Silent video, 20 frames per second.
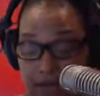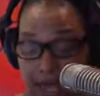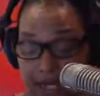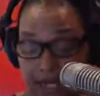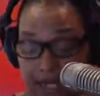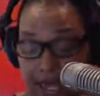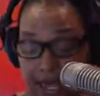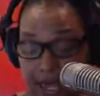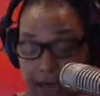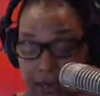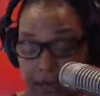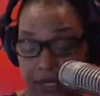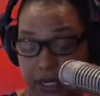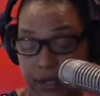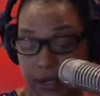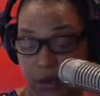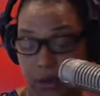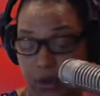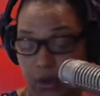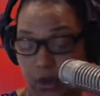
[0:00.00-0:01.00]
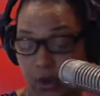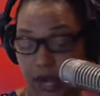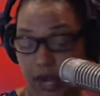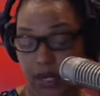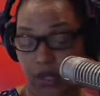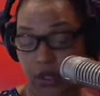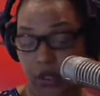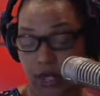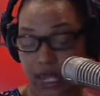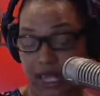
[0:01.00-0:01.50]
that's happening. All
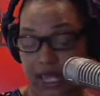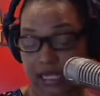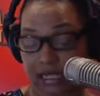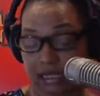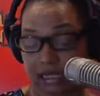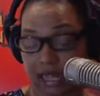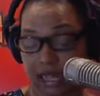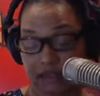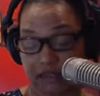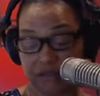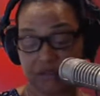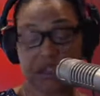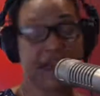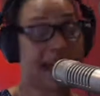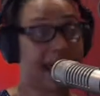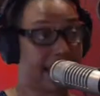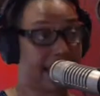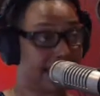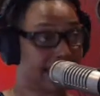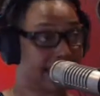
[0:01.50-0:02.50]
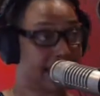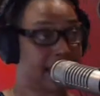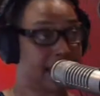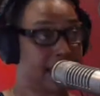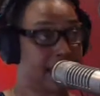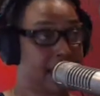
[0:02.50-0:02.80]
right. So I love that.